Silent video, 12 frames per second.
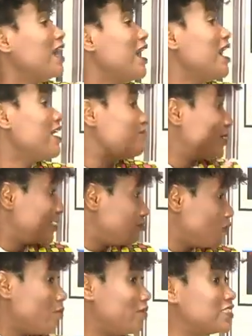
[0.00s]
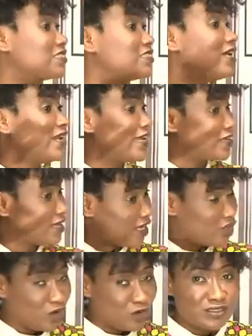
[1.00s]
I have my moments that I
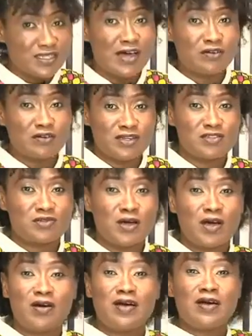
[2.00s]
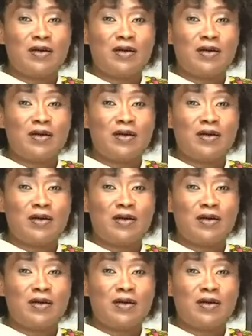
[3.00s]
go down as well.